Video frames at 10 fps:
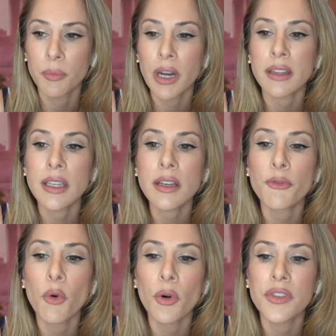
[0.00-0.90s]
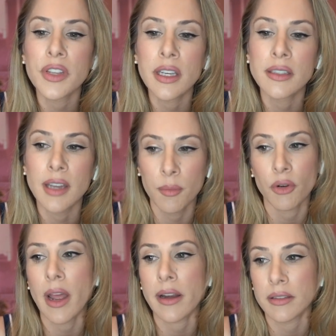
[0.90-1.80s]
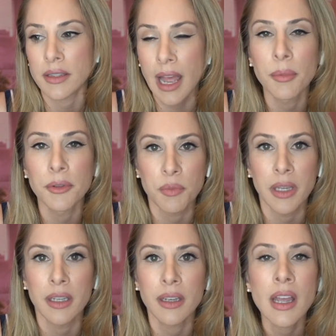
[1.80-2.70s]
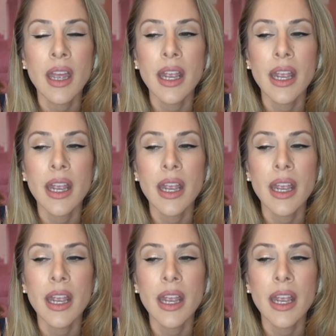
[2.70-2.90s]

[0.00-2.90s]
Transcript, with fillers: But I think for the Democratic establishment,